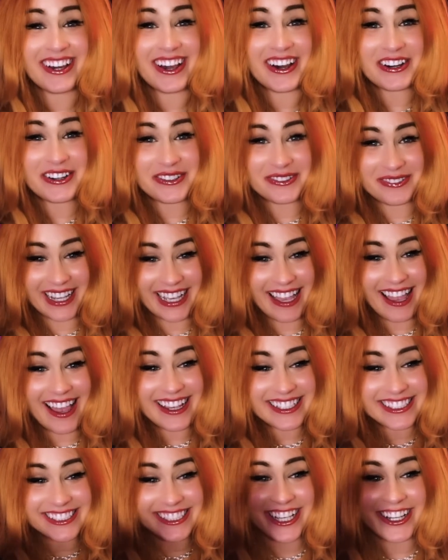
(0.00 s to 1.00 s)
Oh my
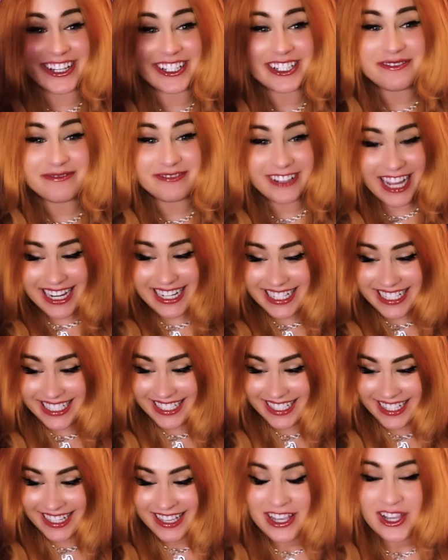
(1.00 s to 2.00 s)
gosh, I am
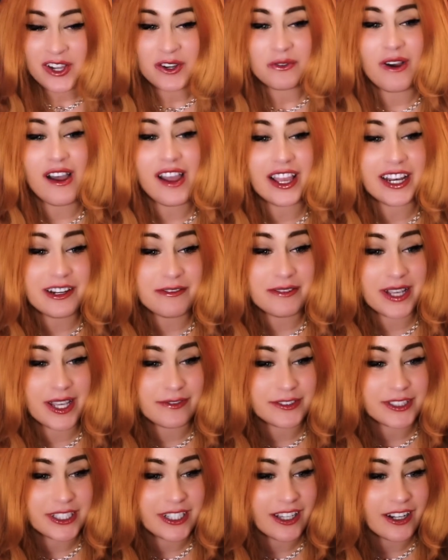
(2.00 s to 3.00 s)
ready! Why did we have
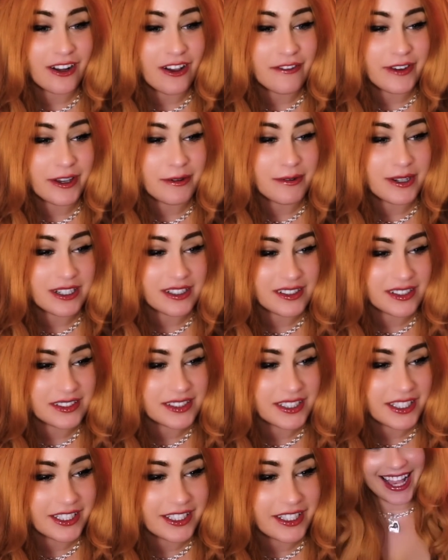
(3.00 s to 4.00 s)
to cut off? I wanted to
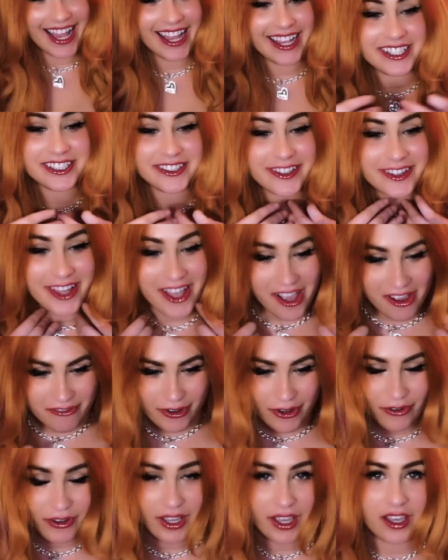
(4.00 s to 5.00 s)
see.
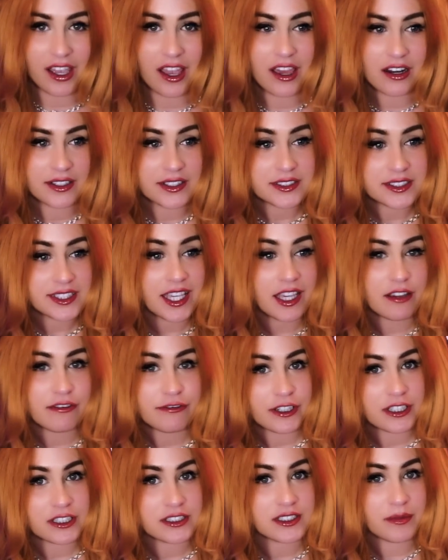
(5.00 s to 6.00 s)
Okay, honestly, at
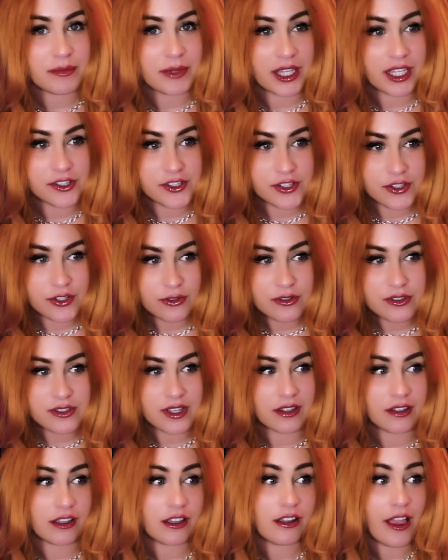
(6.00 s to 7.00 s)
first I'm like Zeus
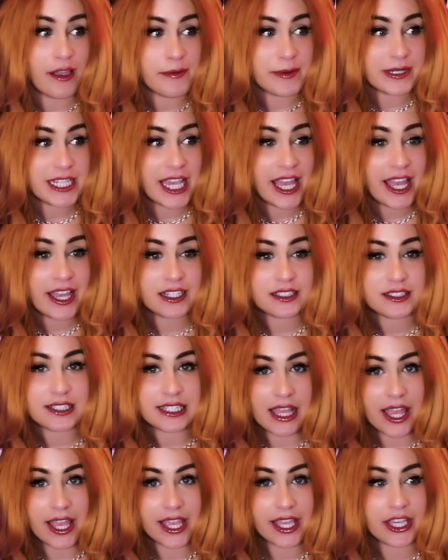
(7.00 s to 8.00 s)
in the climb attack.
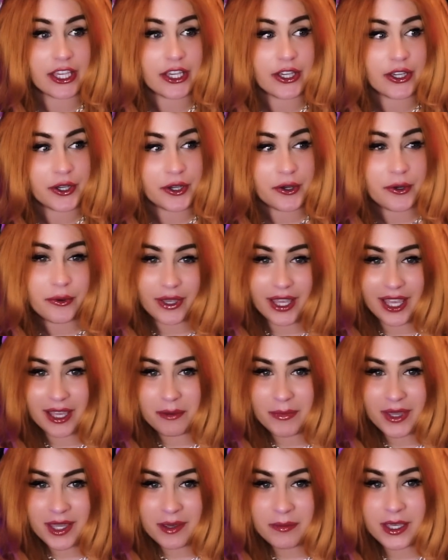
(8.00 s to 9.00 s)
Like, okay,
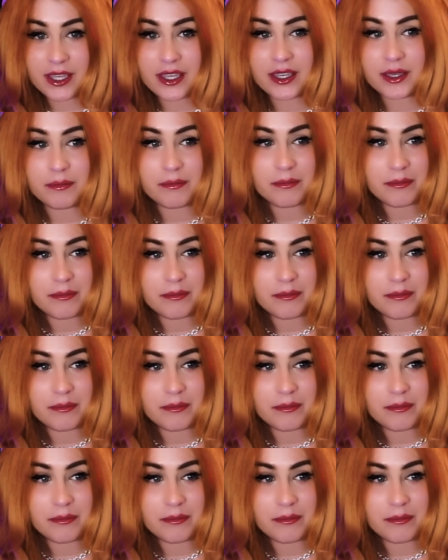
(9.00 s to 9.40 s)
maybe.